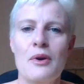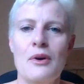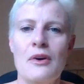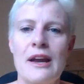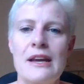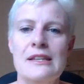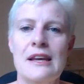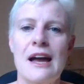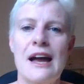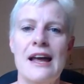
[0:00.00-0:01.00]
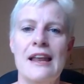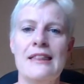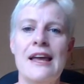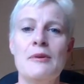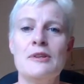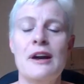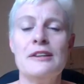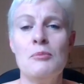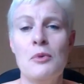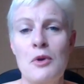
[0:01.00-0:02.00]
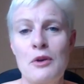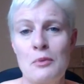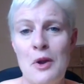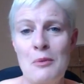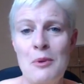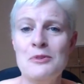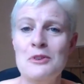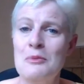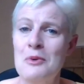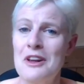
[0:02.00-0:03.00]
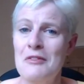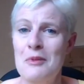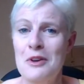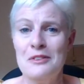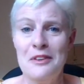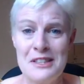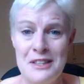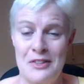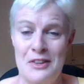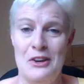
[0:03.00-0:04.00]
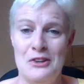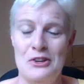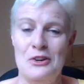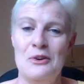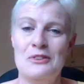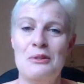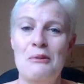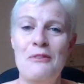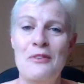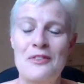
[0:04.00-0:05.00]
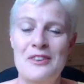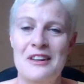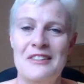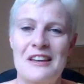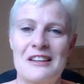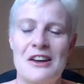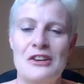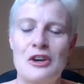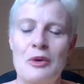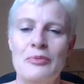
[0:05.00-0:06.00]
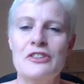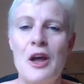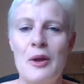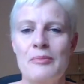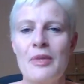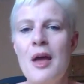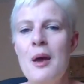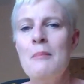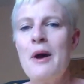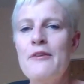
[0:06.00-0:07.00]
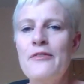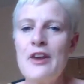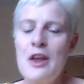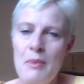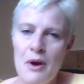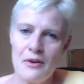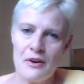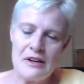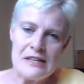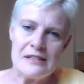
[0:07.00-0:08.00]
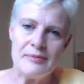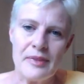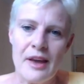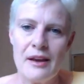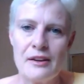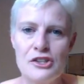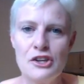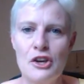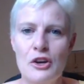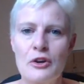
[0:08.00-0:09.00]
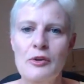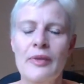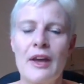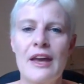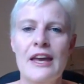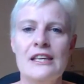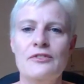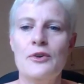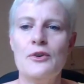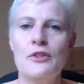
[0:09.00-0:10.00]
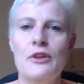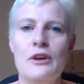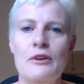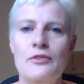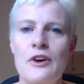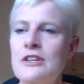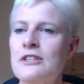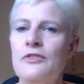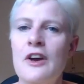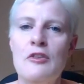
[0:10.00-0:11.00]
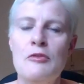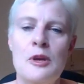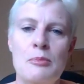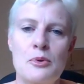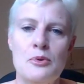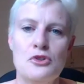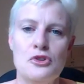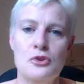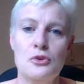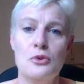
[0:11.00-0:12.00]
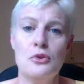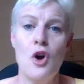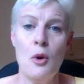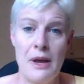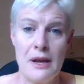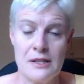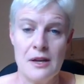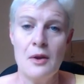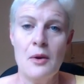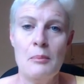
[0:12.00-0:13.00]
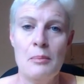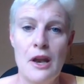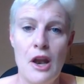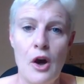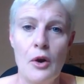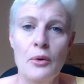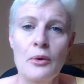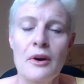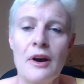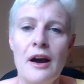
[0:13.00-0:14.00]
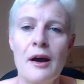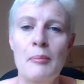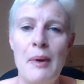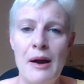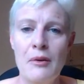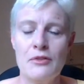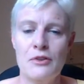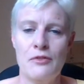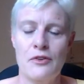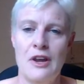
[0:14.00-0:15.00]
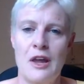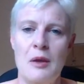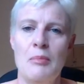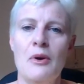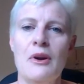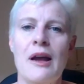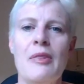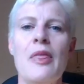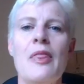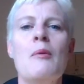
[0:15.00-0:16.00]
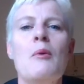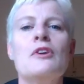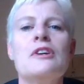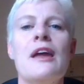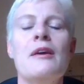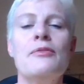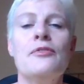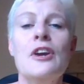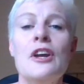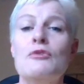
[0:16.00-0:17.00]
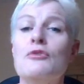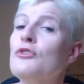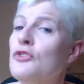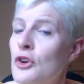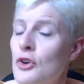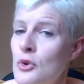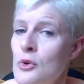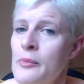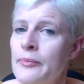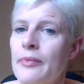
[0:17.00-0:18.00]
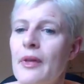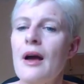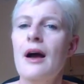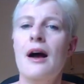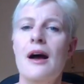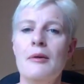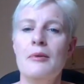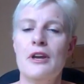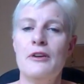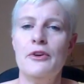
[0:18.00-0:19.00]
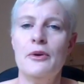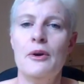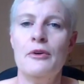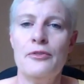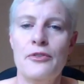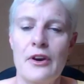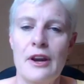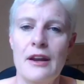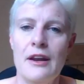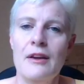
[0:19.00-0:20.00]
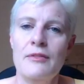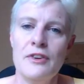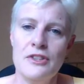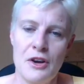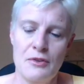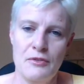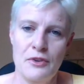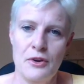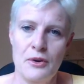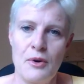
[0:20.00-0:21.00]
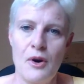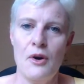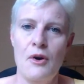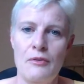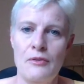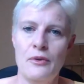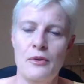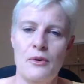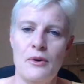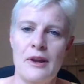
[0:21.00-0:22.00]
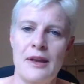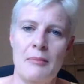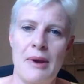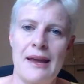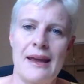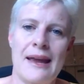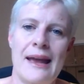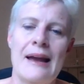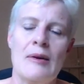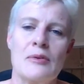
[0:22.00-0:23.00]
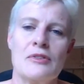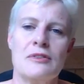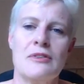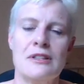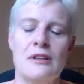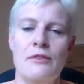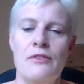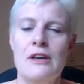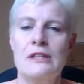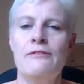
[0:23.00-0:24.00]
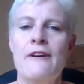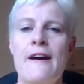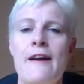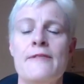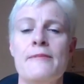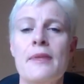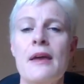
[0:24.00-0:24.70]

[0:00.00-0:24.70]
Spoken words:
All right. And that was, I didn't want to overwhelm him. So I didn't want to give him loads of other stuff that he could do. So there were 15 things that I could do. So my free bonus to you is for the first 5 people to comment below about the free ebook, and then they want a free review. I will give you a free video review of your eBay account. So that's for the first 5.